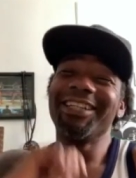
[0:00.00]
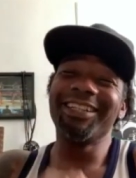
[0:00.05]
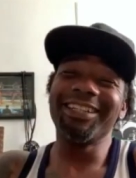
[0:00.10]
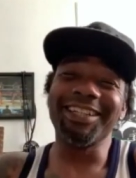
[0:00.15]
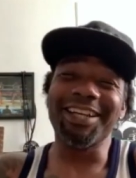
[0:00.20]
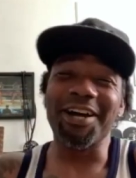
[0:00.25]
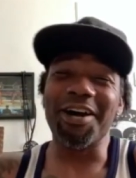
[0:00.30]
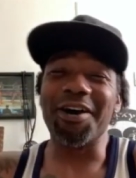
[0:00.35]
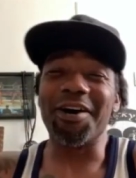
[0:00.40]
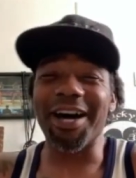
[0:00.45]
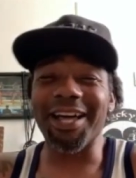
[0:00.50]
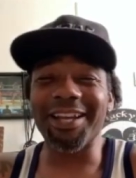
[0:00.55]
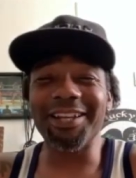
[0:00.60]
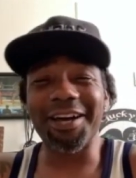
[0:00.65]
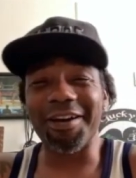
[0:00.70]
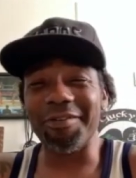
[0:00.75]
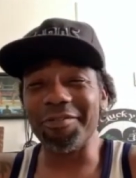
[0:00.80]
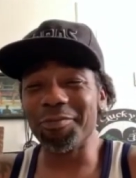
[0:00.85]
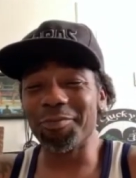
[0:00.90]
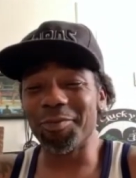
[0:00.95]
Yo, I
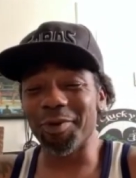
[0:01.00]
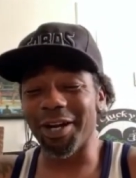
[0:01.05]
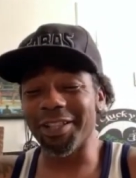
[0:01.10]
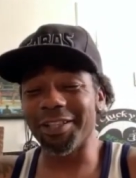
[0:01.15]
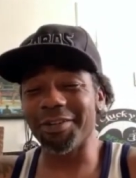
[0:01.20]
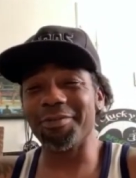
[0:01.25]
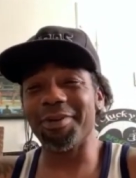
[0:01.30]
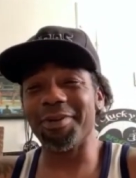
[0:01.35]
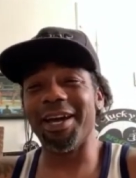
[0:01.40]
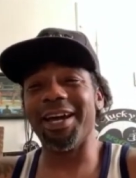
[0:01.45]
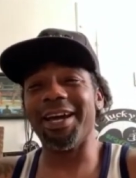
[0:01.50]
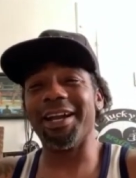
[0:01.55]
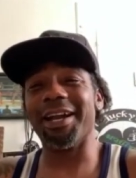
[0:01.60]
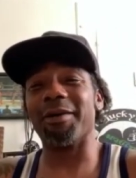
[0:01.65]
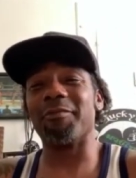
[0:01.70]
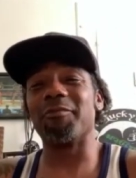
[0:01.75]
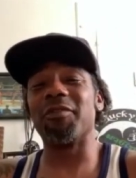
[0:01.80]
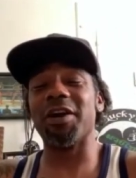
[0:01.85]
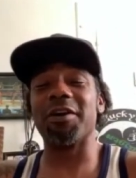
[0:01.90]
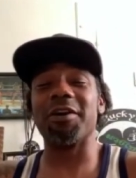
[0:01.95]
love you, brother, man.
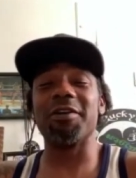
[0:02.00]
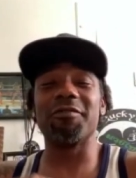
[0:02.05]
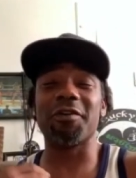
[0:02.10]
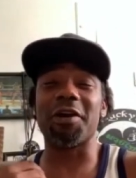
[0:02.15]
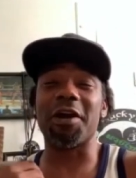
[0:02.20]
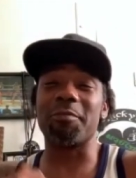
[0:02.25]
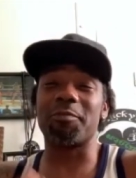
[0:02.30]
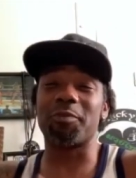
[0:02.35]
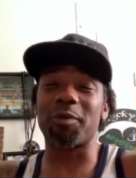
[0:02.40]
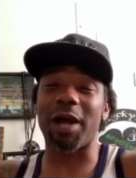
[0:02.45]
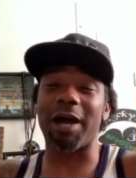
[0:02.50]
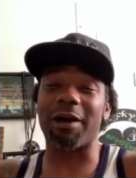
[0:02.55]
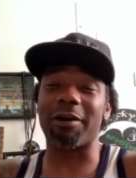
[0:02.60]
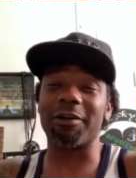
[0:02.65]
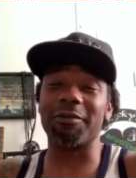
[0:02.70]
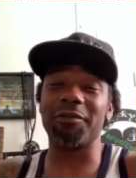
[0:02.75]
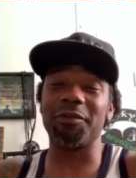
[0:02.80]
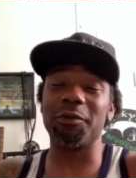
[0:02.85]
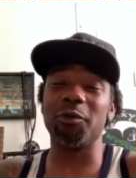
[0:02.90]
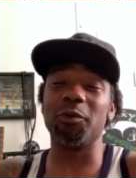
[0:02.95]
I'm very, very proud
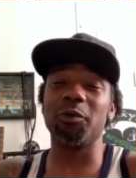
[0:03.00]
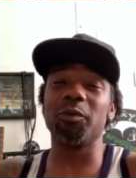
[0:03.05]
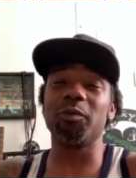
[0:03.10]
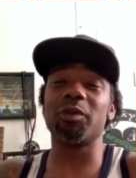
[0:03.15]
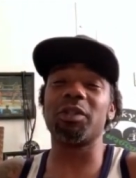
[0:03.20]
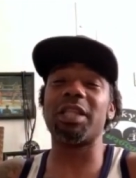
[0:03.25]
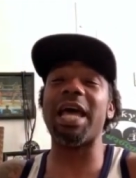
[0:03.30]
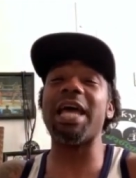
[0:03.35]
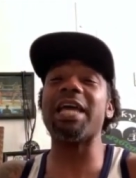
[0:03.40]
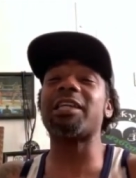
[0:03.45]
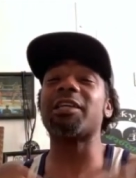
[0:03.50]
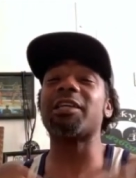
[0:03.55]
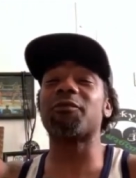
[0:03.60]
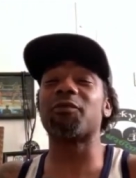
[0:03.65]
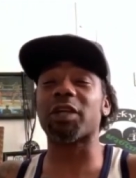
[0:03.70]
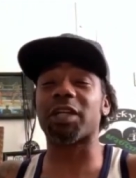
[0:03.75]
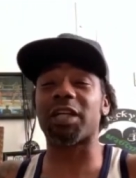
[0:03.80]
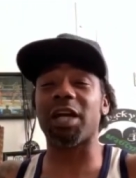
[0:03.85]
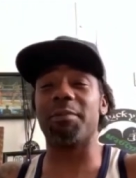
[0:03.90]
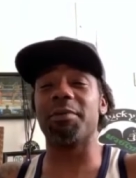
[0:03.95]
of you. Thank you
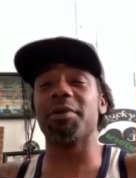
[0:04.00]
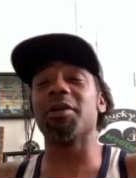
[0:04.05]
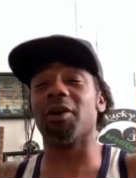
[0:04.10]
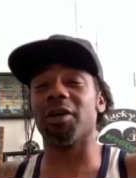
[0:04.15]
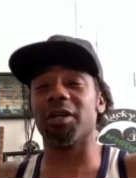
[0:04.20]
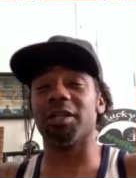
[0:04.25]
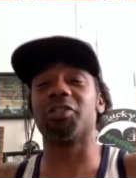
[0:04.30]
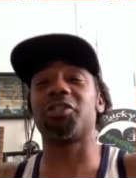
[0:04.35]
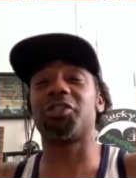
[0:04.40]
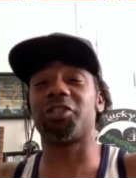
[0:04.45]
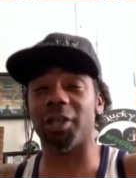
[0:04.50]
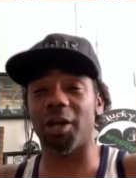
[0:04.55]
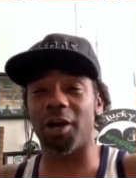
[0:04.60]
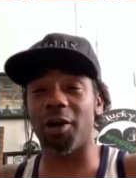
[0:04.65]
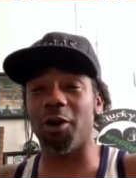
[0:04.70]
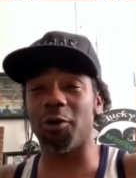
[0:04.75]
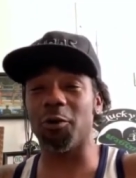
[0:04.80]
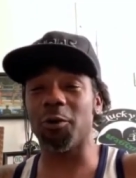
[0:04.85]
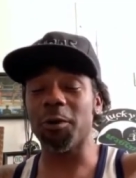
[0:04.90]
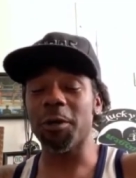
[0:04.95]
for coming on the
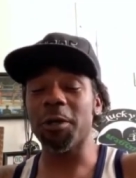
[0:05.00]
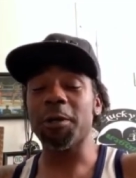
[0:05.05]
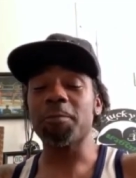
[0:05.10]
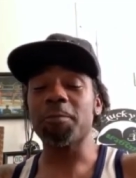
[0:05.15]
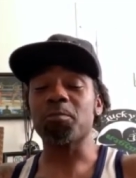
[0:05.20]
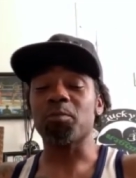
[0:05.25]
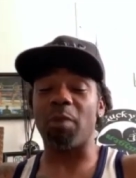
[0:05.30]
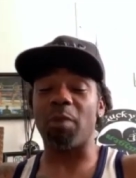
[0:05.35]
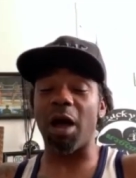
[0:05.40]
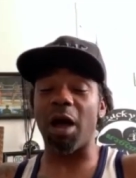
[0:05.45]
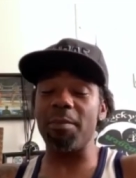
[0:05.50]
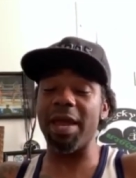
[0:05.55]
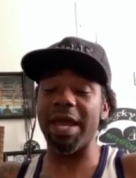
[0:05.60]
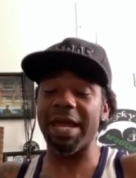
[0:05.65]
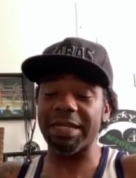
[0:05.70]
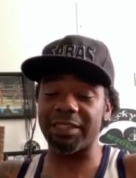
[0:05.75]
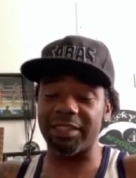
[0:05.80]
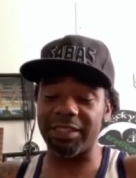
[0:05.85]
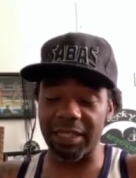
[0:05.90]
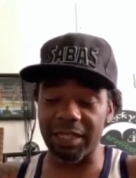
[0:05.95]
show. My
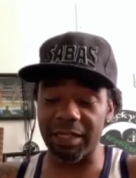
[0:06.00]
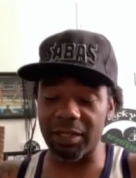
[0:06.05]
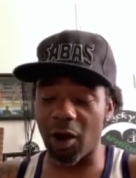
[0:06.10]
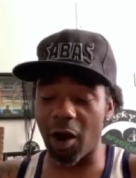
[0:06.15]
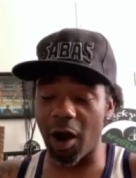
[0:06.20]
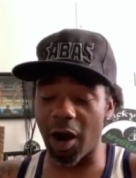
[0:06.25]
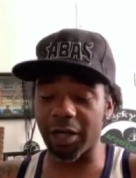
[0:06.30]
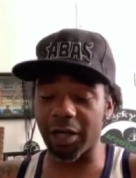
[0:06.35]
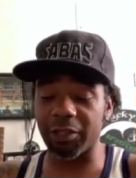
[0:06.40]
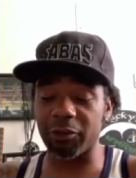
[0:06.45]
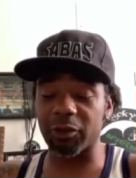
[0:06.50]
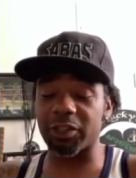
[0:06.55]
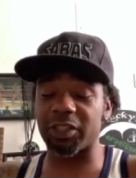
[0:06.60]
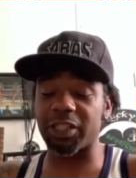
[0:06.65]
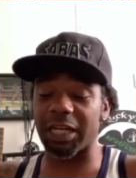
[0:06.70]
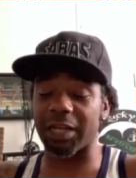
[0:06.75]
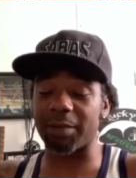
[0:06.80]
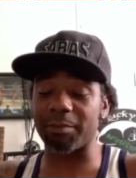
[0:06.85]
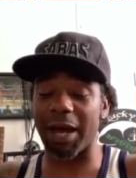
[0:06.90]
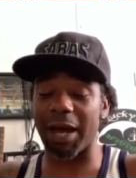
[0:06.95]
man, Gene Hardy, you can
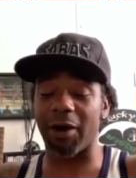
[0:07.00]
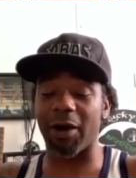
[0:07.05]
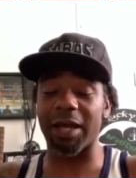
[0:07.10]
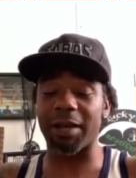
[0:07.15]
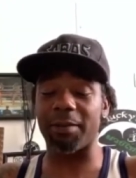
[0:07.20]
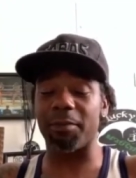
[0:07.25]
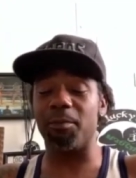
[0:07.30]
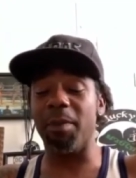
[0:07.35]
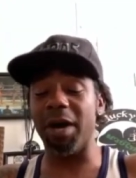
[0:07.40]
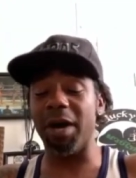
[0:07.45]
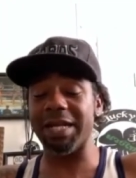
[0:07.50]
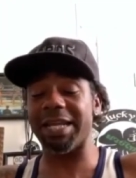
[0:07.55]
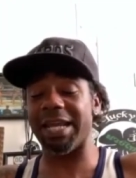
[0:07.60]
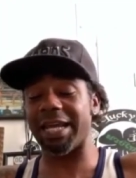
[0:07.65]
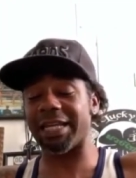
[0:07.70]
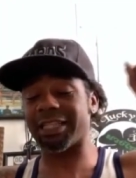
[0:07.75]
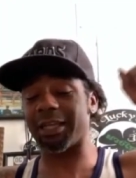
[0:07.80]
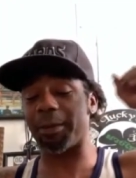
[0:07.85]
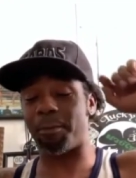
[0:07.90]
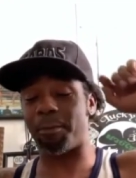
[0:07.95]
check him out at Monday
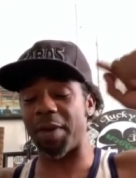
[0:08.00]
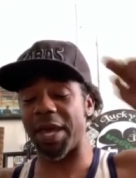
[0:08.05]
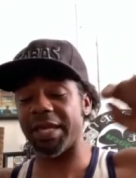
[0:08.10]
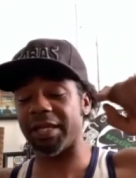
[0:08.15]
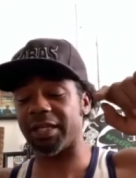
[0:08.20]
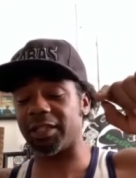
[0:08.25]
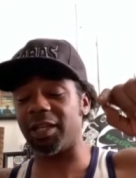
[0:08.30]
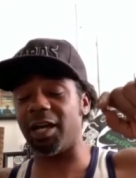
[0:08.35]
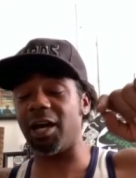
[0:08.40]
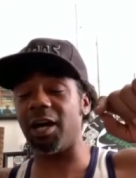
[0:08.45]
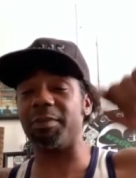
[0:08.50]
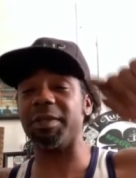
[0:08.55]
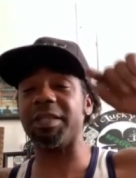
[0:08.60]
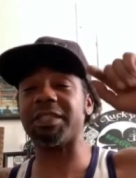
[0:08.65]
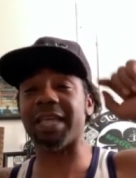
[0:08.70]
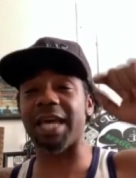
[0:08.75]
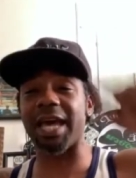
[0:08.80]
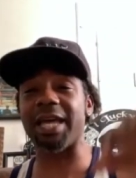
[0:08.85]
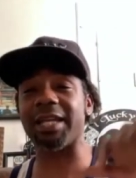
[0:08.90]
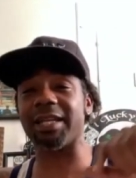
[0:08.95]
at the Bay Club.
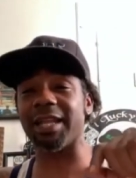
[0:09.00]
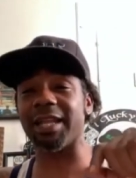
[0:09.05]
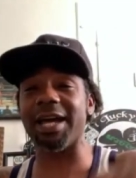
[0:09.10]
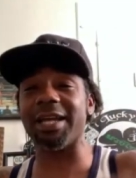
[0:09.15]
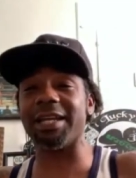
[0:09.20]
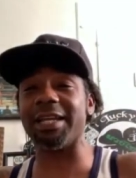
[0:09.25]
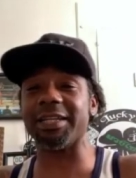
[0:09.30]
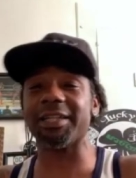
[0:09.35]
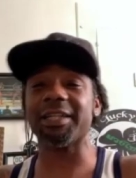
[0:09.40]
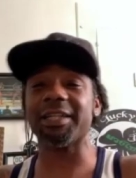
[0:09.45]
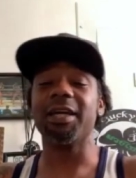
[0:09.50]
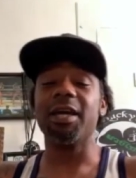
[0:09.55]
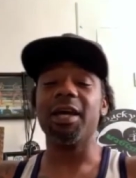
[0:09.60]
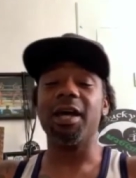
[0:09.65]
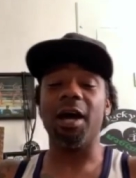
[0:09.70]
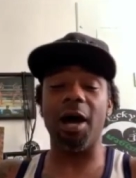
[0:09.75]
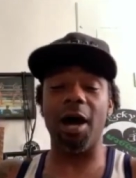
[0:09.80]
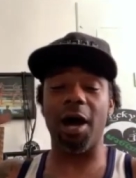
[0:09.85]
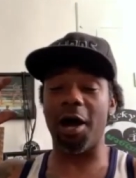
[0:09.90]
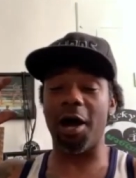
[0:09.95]
He's headlining.
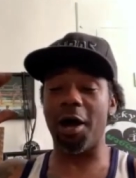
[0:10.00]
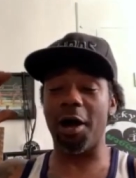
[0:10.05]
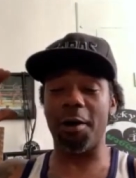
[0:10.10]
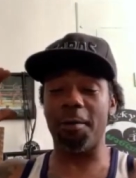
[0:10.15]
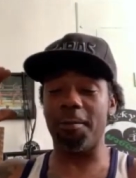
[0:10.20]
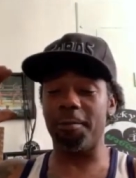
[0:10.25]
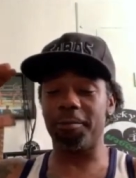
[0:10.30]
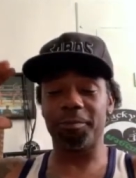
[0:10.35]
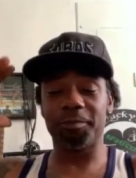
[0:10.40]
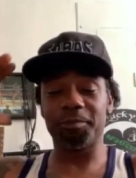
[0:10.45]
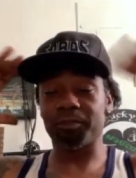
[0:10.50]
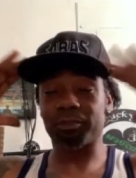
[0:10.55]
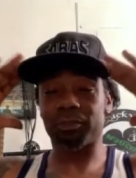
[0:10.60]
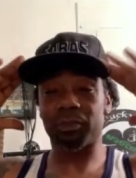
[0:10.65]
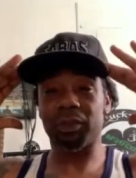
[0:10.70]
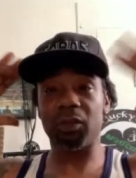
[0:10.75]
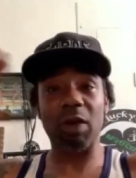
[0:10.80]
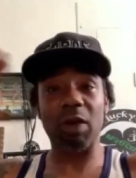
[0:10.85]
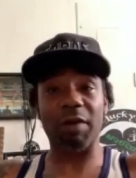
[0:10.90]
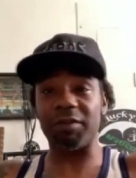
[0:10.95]

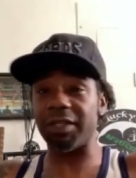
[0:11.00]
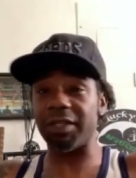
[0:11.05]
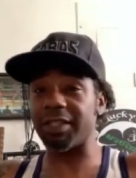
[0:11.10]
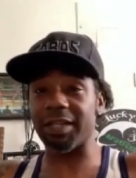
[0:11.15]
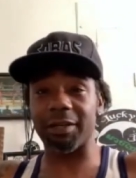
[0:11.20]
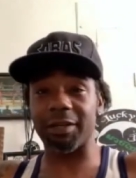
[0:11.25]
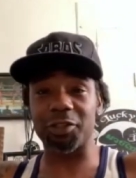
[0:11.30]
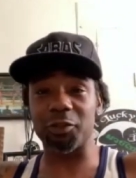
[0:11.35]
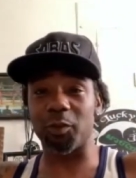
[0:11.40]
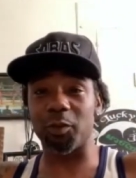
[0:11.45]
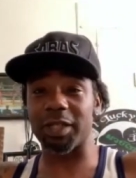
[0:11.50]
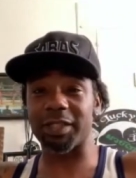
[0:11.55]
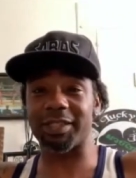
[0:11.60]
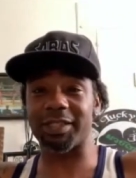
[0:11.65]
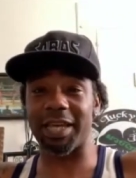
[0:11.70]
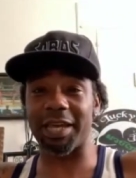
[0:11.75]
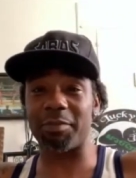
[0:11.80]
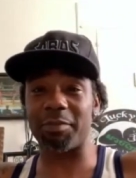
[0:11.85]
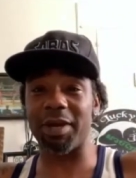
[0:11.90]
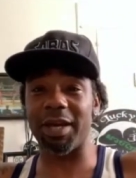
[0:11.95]
You have anything else you want to
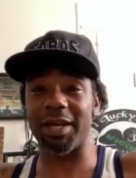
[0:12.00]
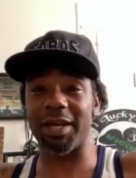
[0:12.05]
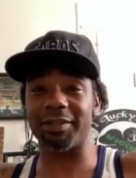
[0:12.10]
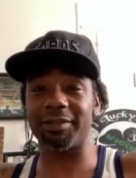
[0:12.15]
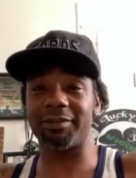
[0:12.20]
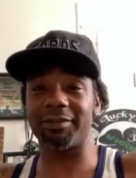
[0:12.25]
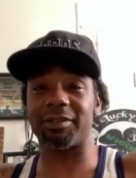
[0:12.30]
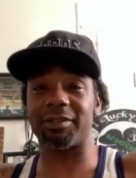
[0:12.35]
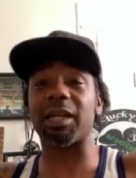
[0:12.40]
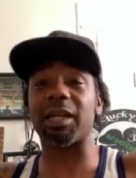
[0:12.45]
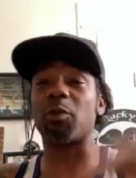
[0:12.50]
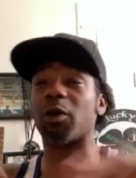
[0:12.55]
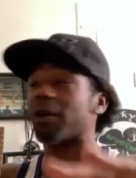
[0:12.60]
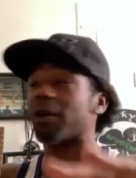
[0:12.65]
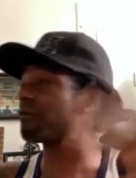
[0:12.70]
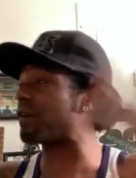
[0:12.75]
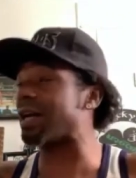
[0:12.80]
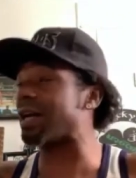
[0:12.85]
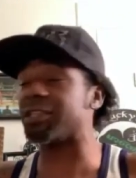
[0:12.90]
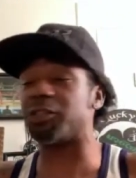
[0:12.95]
say, man? Tell him where
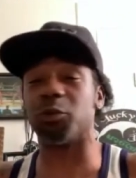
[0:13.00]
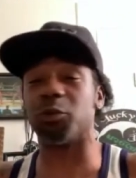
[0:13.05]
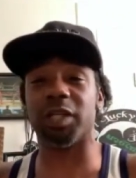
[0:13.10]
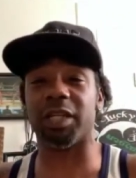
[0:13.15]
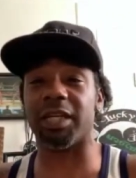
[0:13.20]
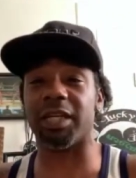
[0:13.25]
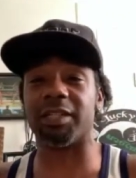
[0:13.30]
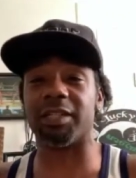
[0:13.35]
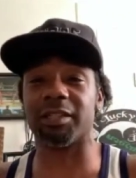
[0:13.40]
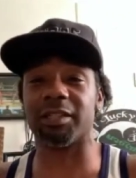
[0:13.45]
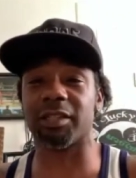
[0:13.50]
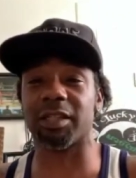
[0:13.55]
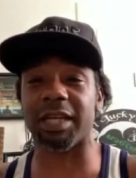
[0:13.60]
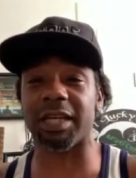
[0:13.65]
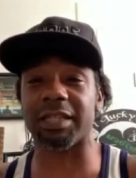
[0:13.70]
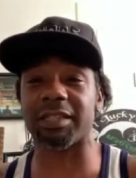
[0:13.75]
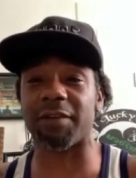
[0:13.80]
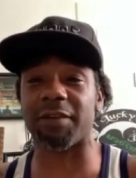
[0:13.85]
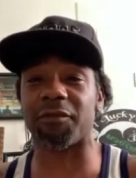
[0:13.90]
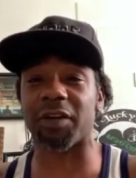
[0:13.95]
to find you again, just in
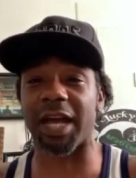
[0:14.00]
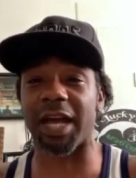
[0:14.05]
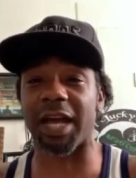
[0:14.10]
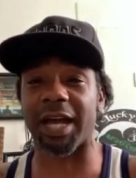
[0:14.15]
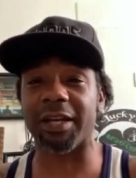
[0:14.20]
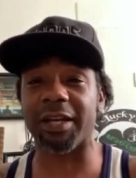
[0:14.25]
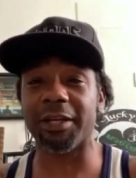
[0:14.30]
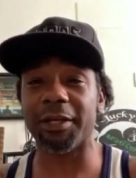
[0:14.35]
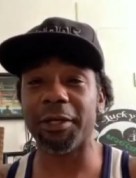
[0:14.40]
case they forgot.